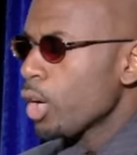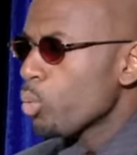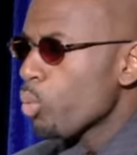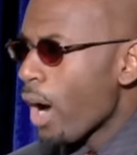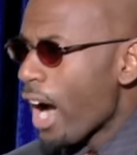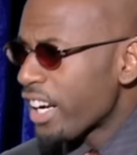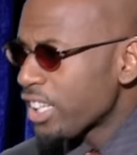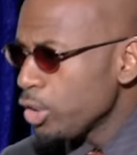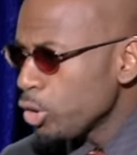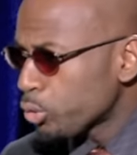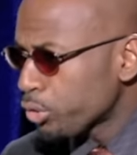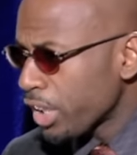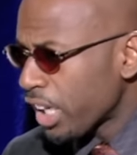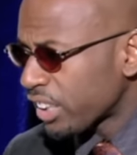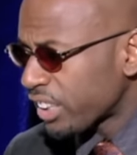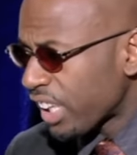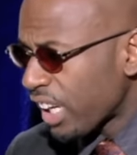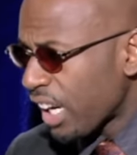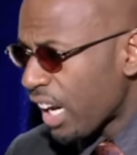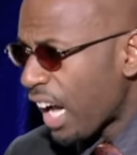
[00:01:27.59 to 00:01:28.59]
and why do you
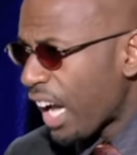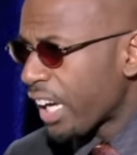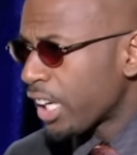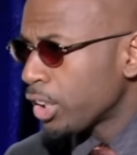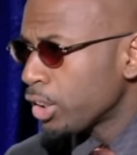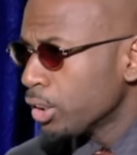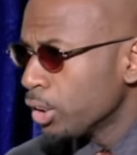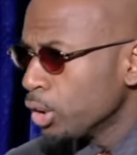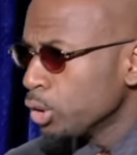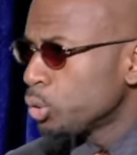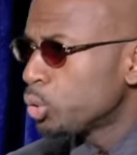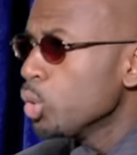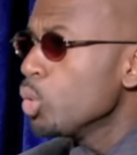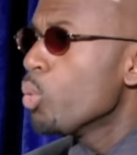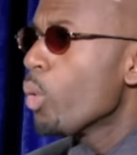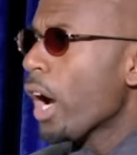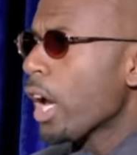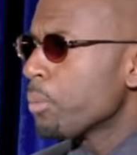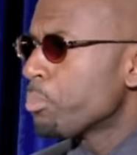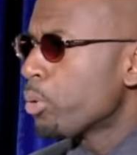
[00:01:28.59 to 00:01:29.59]
think they hired two
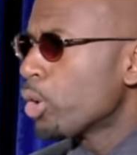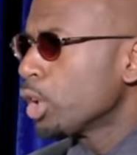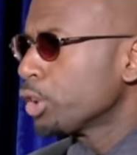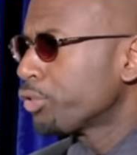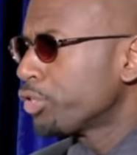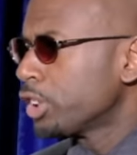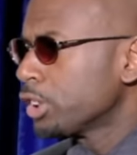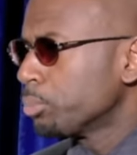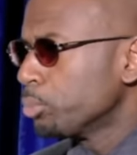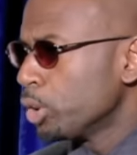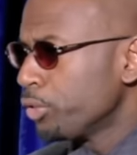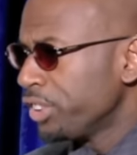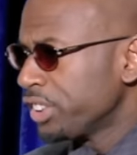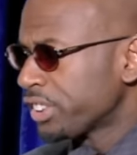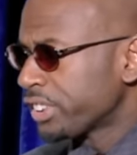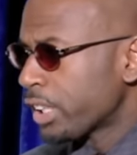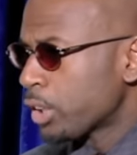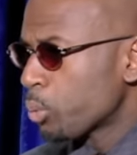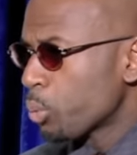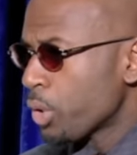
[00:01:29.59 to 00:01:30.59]
white boys for this movie
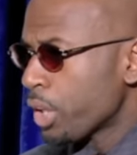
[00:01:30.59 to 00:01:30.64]
instead of